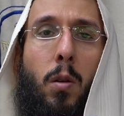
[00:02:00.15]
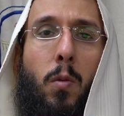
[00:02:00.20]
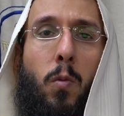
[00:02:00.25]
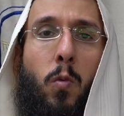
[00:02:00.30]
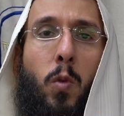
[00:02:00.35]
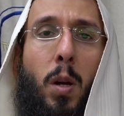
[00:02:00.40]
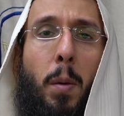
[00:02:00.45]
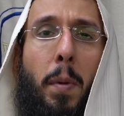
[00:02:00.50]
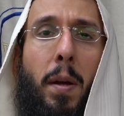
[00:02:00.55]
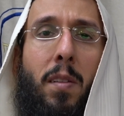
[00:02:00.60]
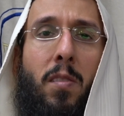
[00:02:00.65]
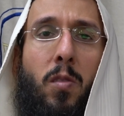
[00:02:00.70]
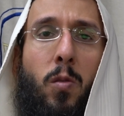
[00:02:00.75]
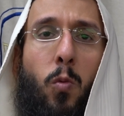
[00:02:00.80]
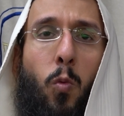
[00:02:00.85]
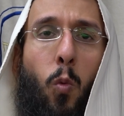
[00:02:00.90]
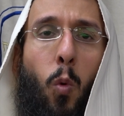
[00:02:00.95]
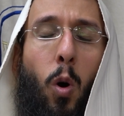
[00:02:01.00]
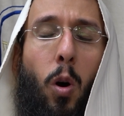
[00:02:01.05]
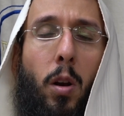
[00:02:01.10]
women's
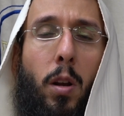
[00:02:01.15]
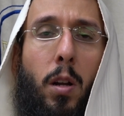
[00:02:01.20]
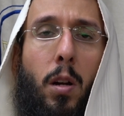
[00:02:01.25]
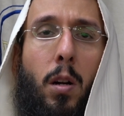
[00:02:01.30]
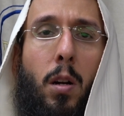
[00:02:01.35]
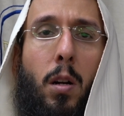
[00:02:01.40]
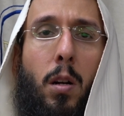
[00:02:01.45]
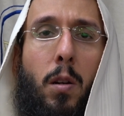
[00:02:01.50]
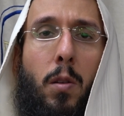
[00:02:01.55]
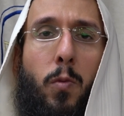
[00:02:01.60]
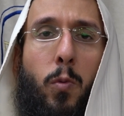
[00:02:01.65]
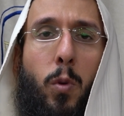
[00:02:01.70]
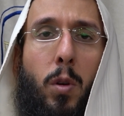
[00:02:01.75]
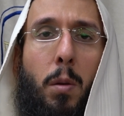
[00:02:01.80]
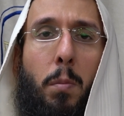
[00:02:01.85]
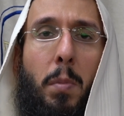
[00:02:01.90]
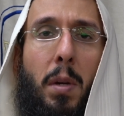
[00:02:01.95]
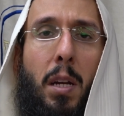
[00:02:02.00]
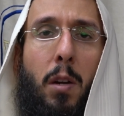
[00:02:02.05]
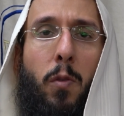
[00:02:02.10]
water, for the
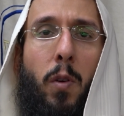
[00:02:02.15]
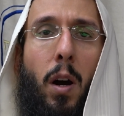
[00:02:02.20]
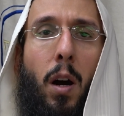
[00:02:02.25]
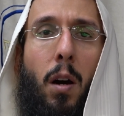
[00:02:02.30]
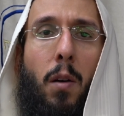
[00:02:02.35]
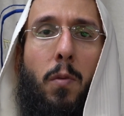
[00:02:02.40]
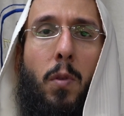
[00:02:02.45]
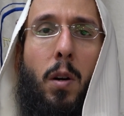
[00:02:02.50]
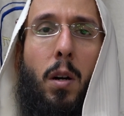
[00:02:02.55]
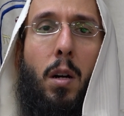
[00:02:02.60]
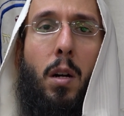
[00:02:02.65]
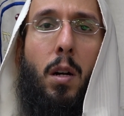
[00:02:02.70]
mikveh of